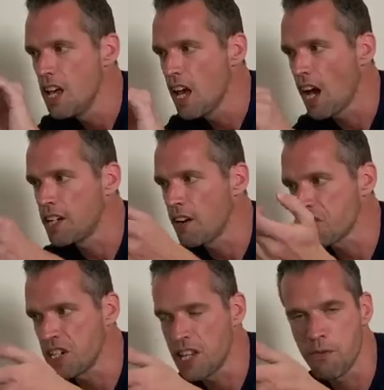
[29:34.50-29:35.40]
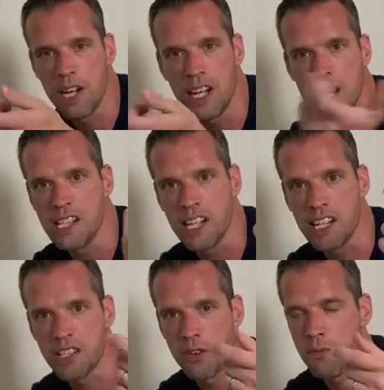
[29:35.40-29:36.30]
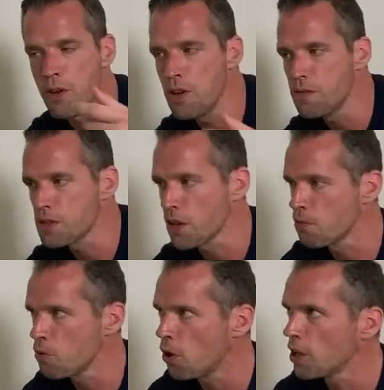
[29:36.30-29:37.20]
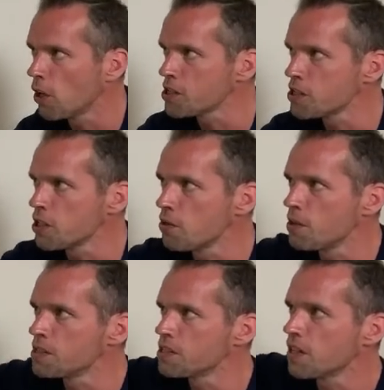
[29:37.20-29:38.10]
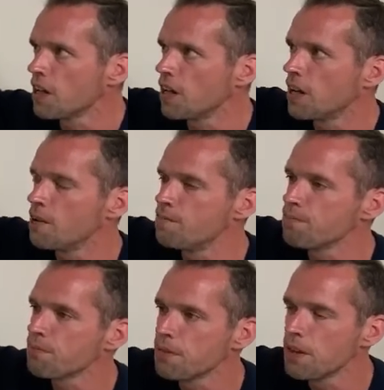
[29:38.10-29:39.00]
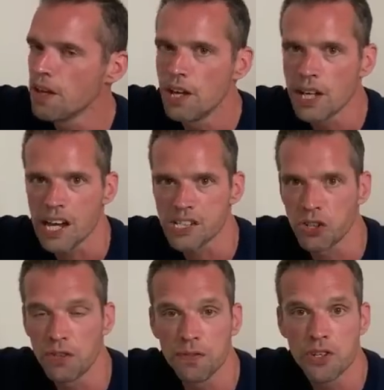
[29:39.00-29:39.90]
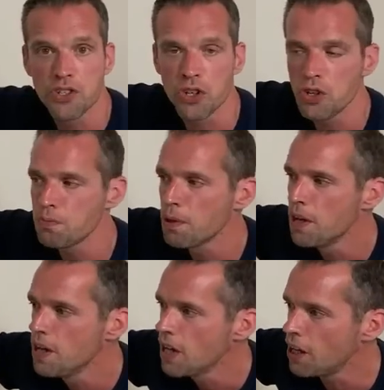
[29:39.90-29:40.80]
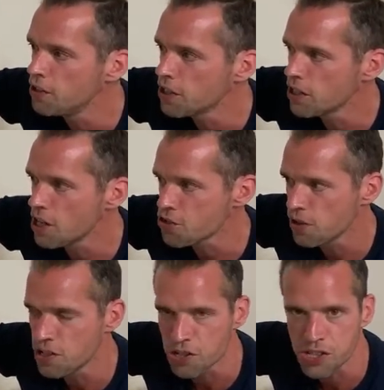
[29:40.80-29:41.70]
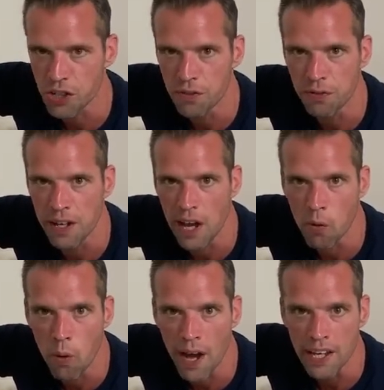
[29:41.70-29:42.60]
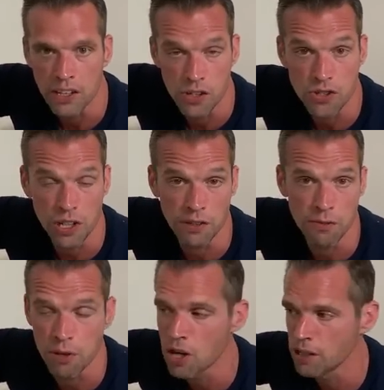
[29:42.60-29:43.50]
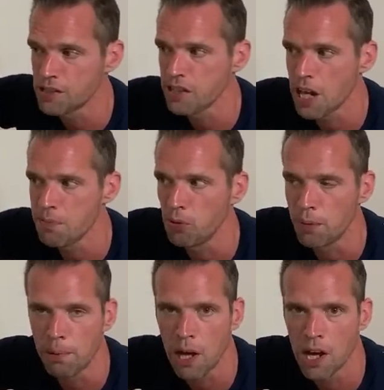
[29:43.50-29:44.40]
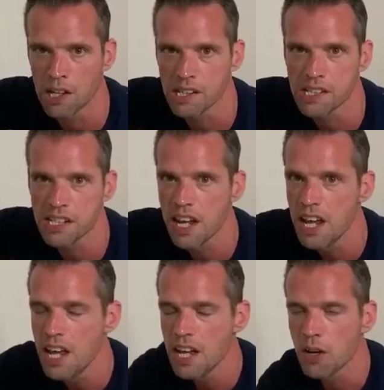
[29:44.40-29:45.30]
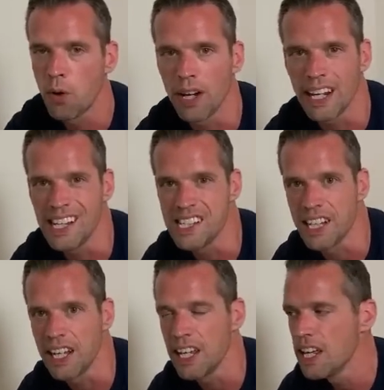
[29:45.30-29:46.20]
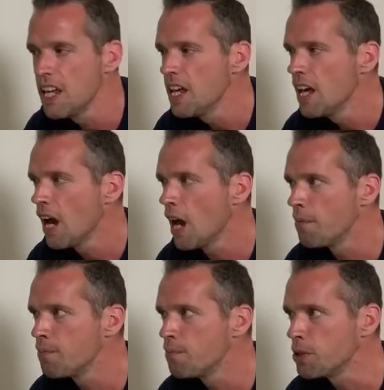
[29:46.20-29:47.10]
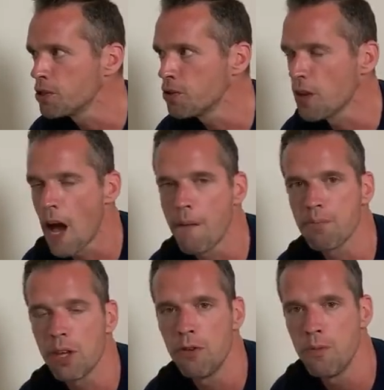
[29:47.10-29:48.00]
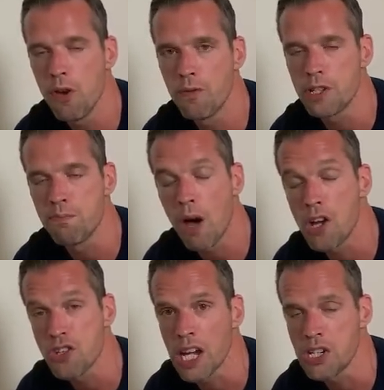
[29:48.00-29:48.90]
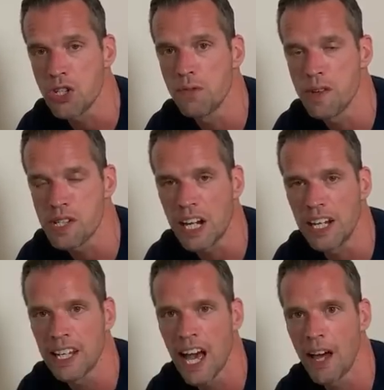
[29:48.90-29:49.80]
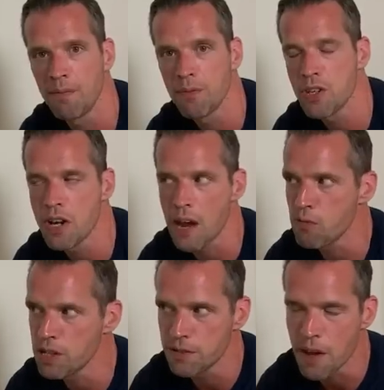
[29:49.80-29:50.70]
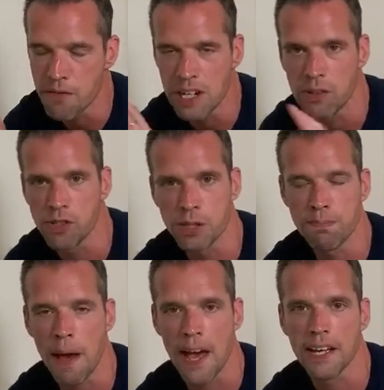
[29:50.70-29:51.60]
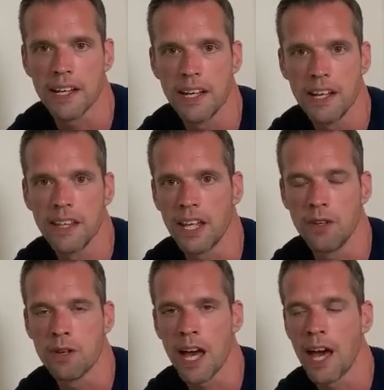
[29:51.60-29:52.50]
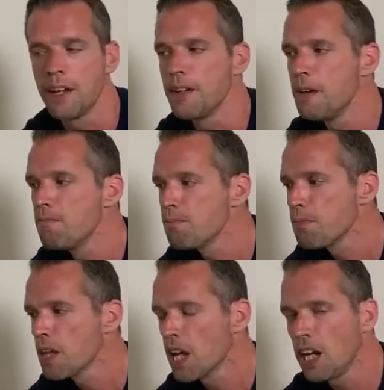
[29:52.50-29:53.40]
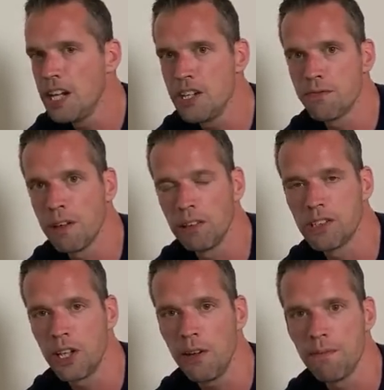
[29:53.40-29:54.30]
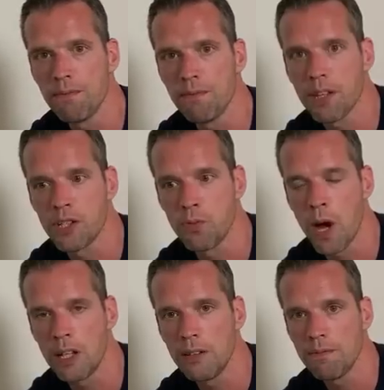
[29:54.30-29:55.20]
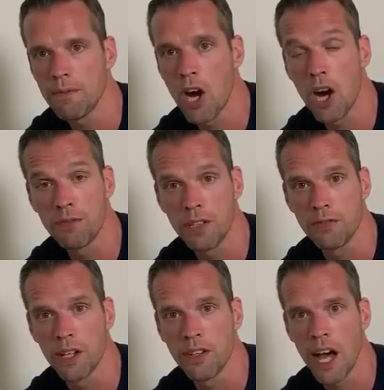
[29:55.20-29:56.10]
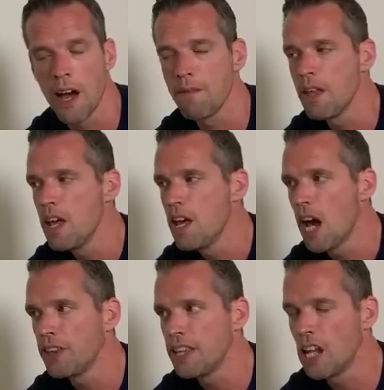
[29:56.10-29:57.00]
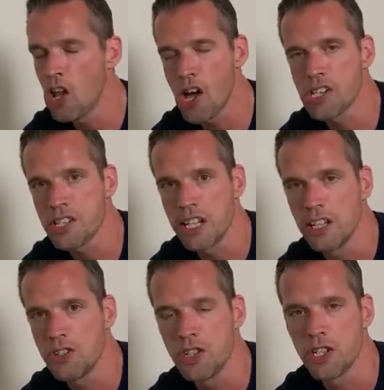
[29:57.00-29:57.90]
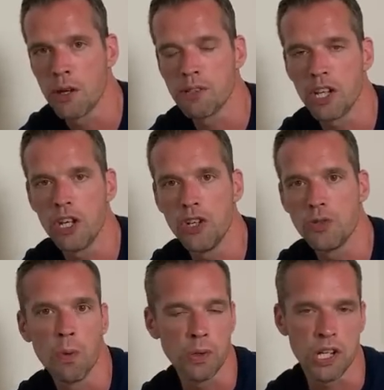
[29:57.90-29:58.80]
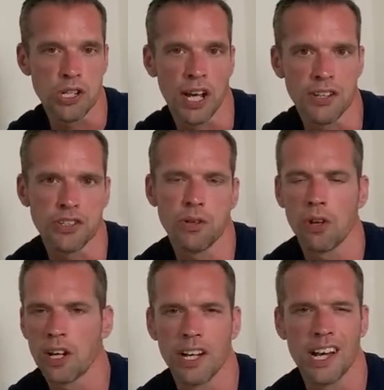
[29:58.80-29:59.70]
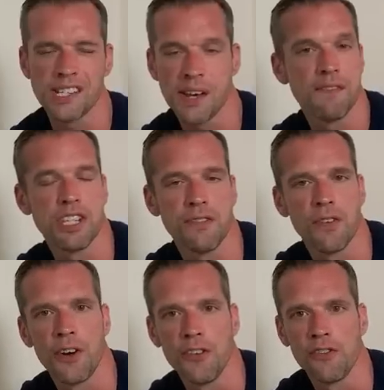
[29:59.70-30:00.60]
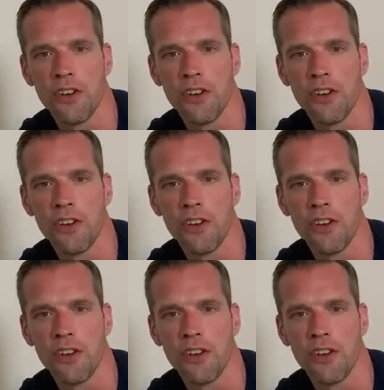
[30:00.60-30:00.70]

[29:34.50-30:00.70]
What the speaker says: and they're really easy to remove. So what I like to do is get a siphon tube, and you can literally just siphon it away, usually from the hardscape or the plants, quite easily. But do that, remove as much as you physically can. Get rid of every little speck that you can. Clean your filter as well after you've done that. And then the last thing you should do is a huge water change. Do like a 75%